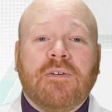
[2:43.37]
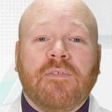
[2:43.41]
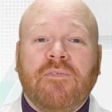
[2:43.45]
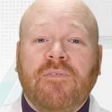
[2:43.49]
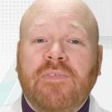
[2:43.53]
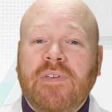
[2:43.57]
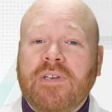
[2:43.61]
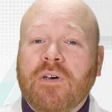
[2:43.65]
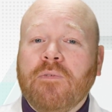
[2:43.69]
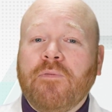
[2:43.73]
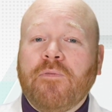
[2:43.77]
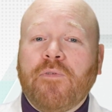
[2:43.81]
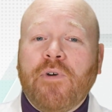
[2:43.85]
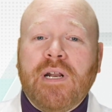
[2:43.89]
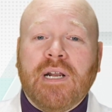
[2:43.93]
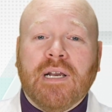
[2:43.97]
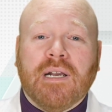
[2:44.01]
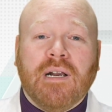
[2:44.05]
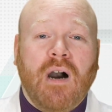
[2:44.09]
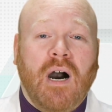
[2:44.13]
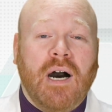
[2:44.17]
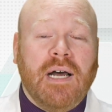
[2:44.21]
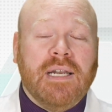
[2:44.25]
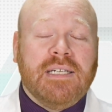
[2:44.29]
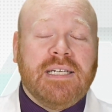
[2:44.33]
feel free to
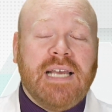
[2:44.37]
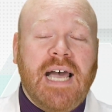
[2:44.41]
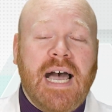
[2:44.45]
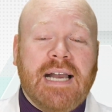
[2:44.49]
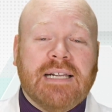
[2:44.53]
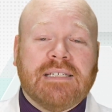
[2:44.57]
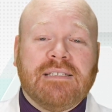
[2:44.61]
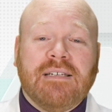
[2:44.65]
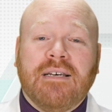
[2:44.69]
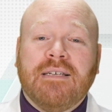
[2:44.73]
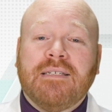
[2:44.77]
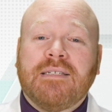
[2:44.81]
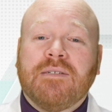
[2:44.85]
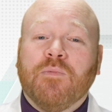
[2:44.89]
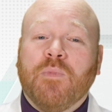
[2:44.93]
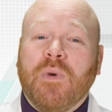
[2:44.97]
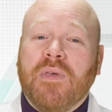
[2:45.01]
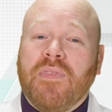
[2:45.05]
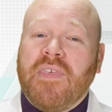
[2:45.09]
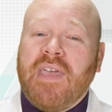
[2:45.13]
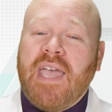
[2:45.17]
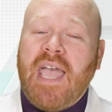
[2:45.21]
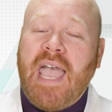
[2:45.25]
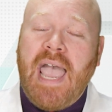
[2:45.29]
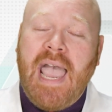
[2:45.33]
contact us
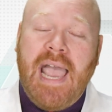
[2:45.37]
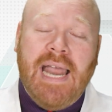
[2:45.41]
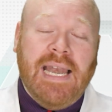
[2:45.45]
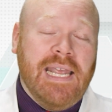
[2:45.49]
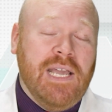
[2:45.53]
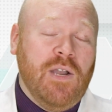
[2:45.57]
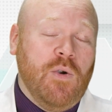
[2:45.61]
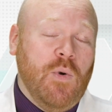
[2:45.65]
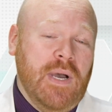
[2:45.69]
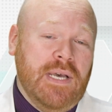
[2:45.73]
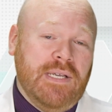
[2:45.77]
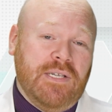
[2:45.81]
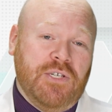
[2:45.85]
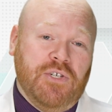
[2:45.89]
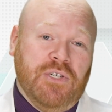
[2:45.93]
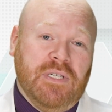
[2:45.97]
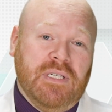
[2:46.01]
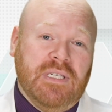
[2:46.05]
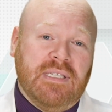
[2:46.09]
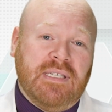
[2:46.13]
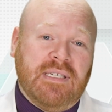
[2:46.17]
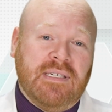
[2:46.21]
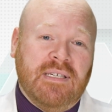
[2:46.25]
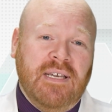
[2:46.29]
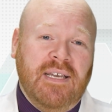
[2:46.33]
with any
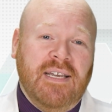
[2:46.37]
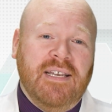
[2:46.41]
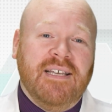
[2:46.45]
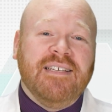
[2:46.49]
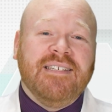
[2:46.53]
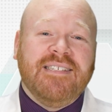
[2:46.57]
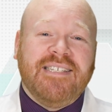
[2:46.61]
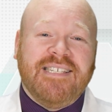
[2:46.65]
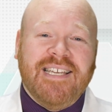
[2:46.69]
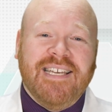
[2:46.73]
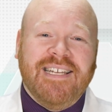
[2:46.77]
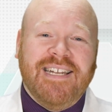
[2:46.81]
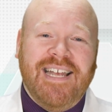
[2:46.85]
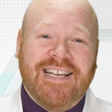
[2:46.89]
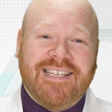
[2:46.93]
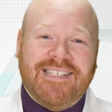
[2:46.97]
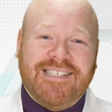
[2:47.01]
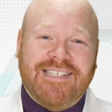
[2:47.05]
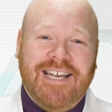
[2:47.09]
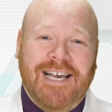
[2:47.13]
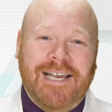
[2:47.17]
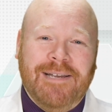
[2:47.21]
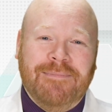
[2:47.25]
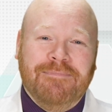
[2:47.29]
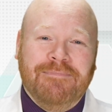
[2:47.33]
questions. See you next
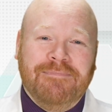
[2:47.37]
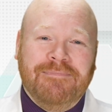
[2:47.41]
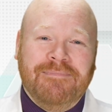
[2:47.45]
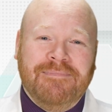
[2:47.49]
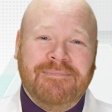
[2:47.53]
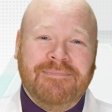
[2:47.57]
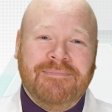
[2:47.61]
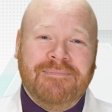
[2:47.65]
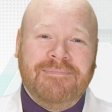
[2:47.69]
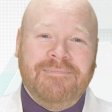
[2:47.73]
time.